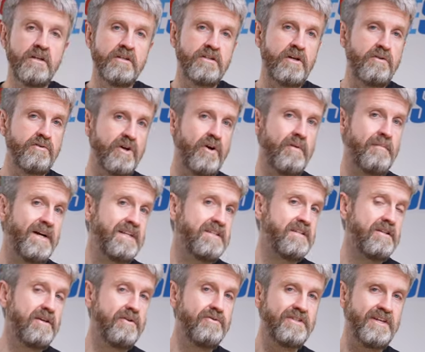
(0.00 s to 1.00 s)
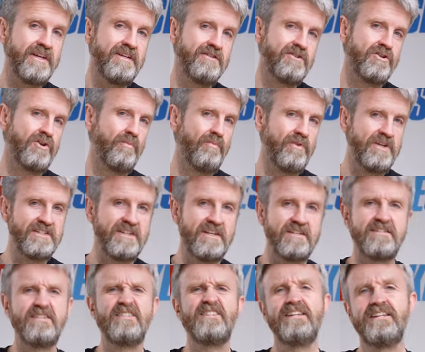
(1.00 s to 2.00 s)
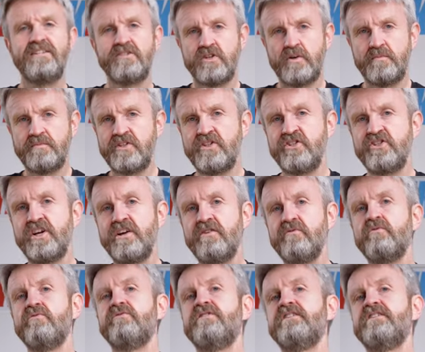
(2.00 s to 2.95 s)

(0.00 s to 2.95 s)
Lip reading: So going back to those intercom recesses and intercoms in general,